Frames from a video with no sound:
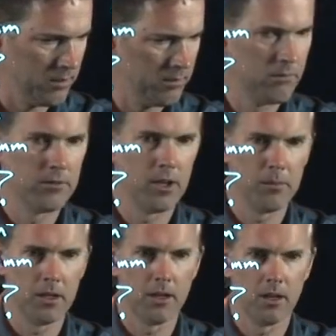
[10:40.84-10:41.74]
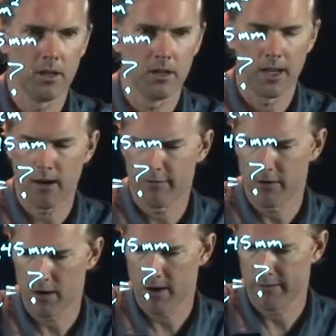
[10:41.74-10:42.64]
and Tell me uh, how
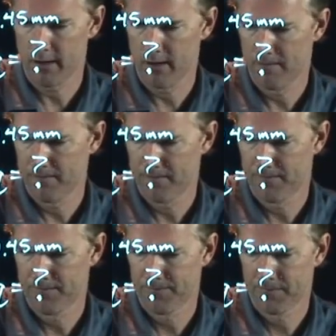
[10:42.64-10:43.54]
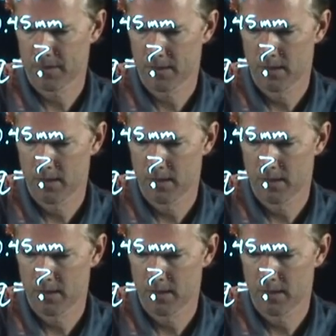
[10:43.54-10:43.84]
far off I am. Um,